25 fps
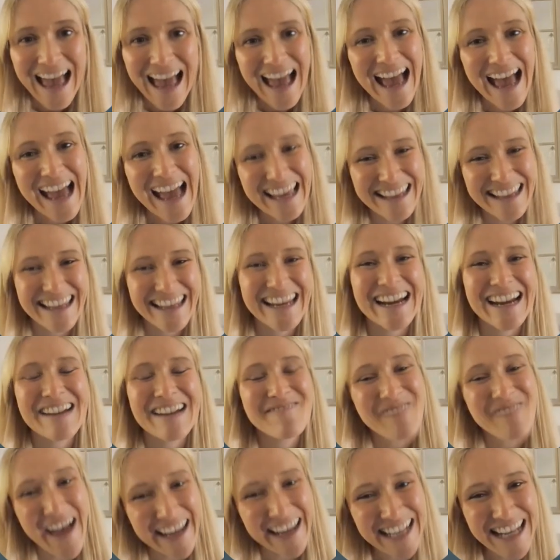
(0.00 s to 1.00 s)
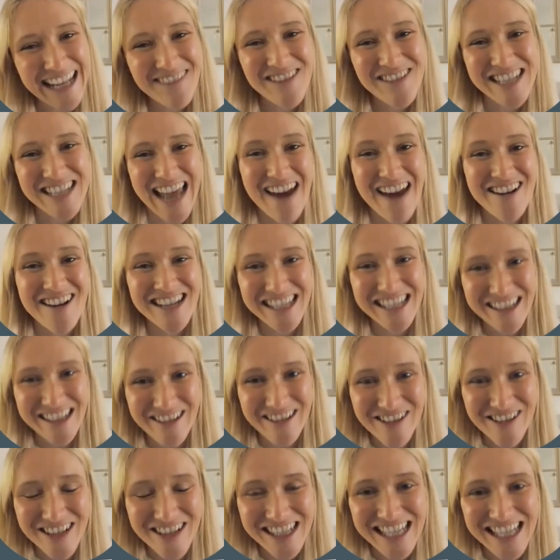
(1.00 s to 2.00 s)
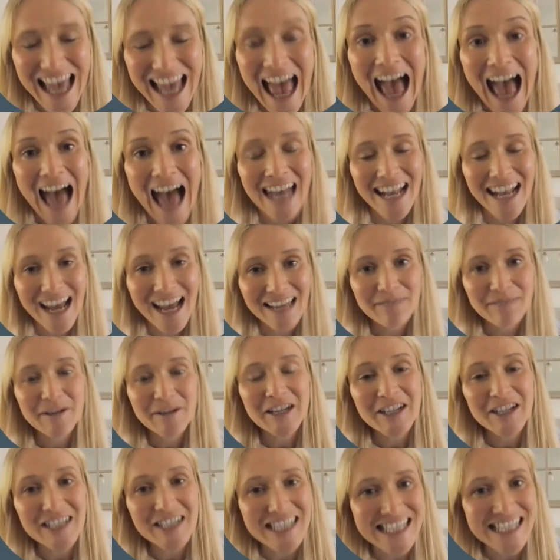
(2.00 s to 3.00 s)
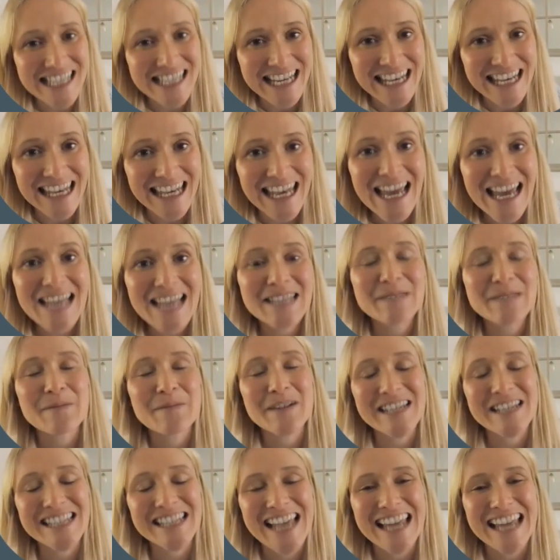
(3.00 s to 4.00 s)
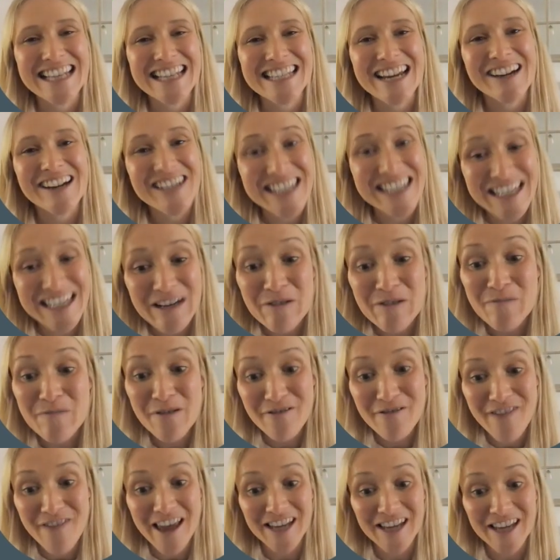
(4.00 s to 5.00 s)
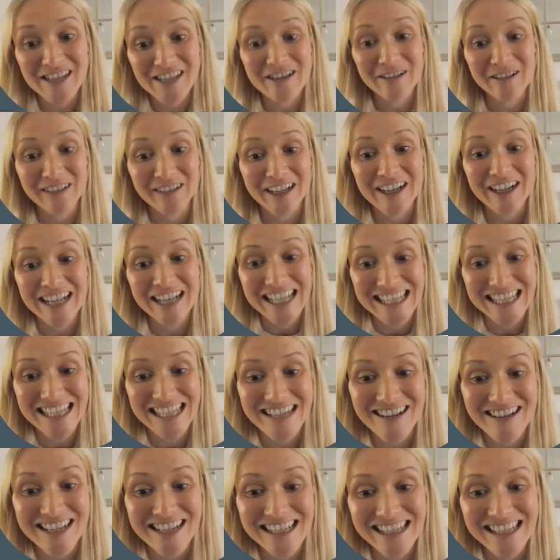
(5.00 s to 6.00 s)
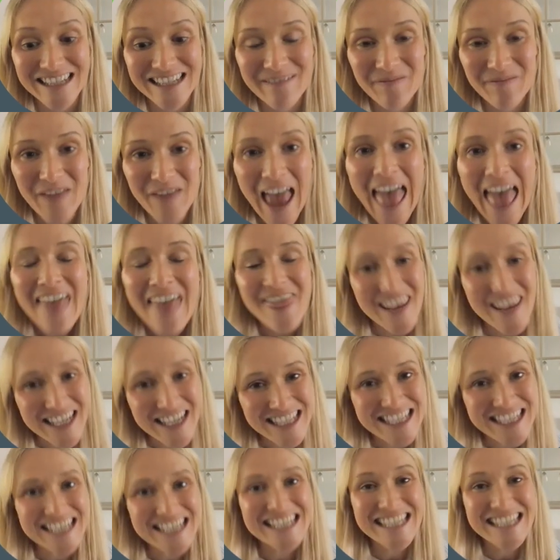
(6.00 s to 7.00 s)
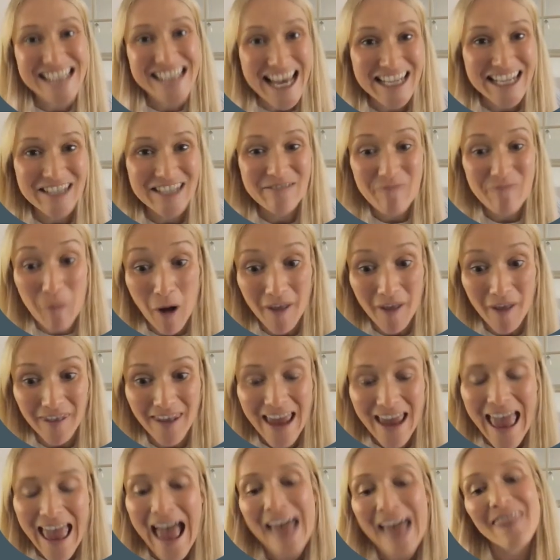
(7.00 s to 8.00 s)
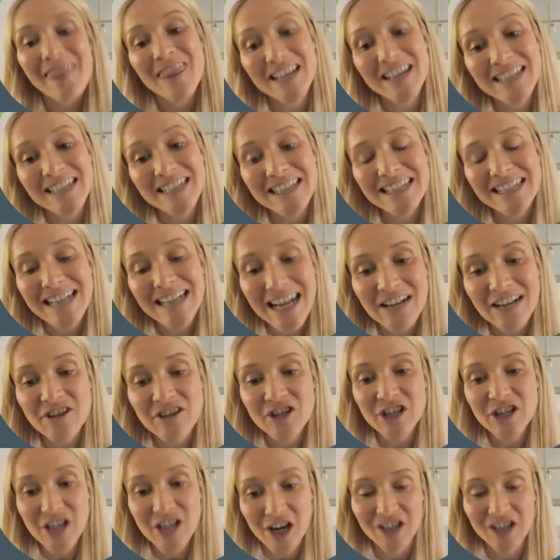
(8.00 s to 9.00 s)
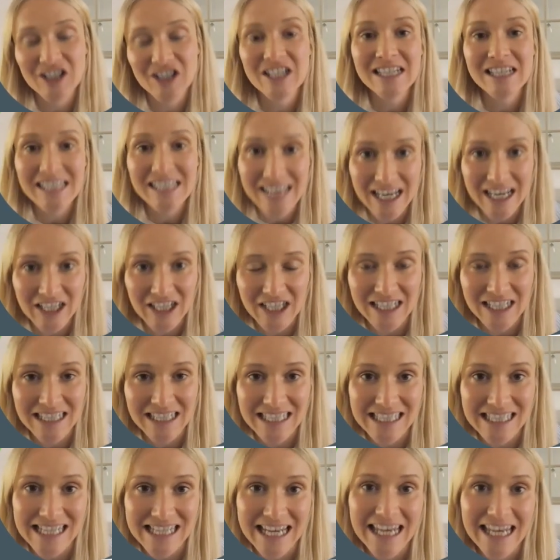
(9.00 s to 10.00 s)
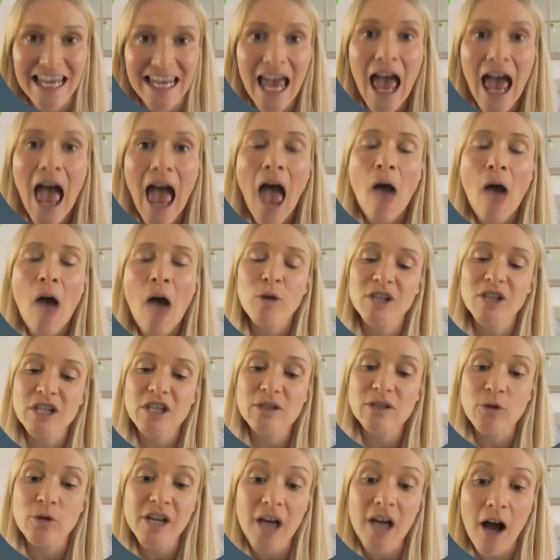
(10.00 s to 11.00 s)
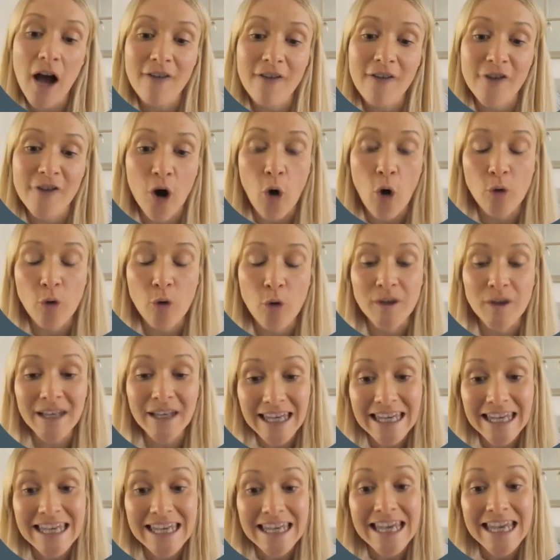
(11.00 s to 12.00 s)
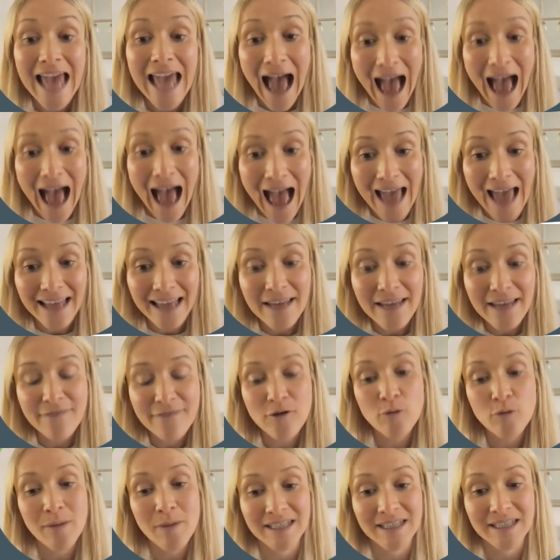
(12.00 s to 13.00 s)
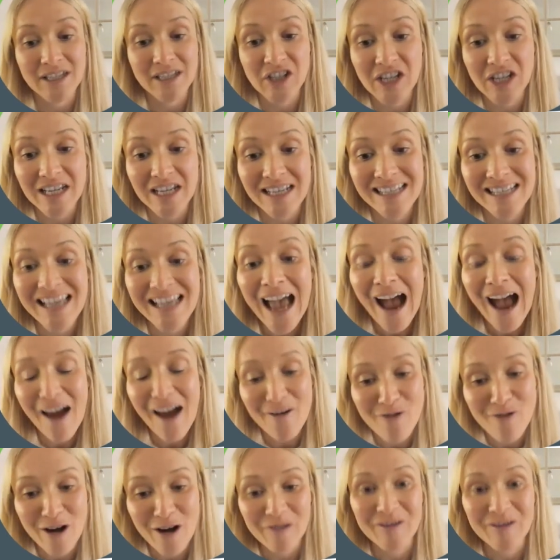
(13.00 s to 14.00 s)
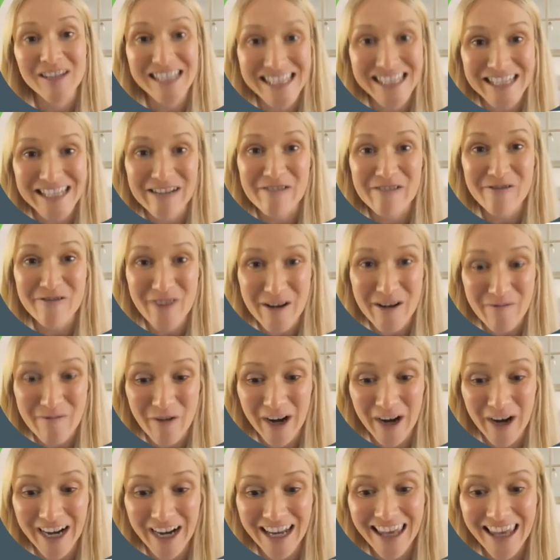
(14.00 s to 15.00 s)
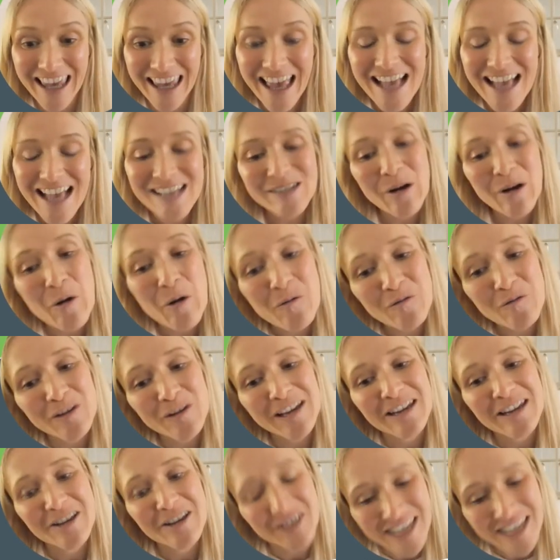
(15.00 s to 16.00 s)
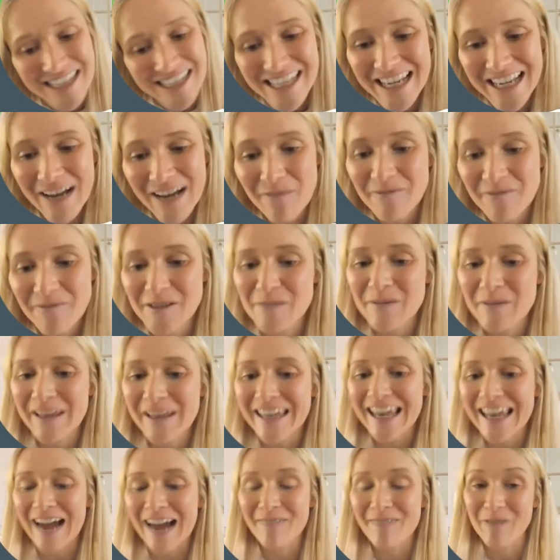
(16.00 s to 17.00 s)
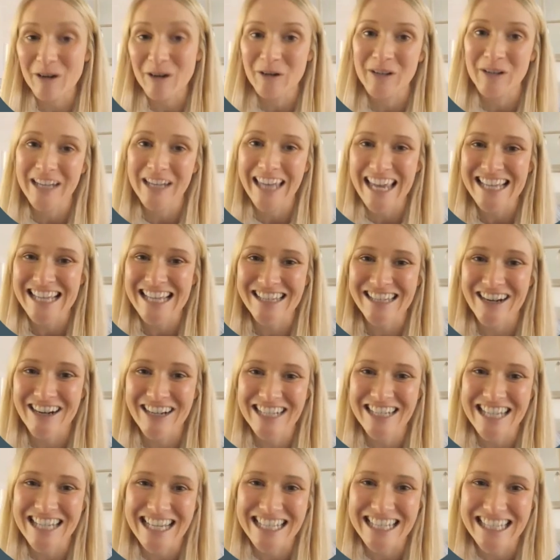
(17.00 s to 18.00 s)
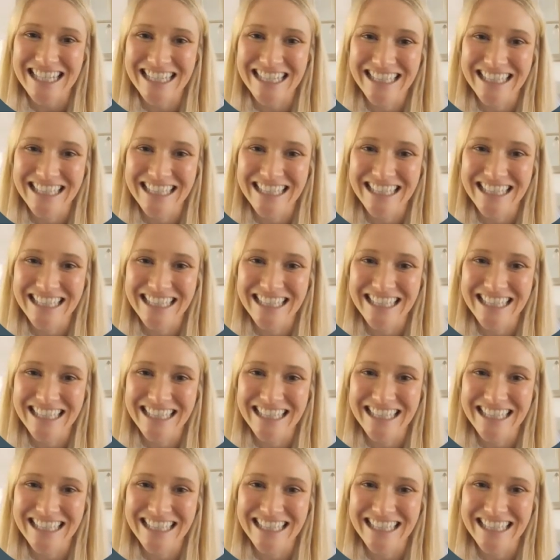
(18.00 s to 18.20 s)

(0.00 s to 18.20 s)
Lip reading: Hi there, my name is Erin Scott and I'm here today to present our SEAL Professional Learning Series. This is session 1 and this is an introduction session today which is going to cover all the key high-level messages around the SEAL framework. So hopefully you're sitting comfortably and we're going to get started.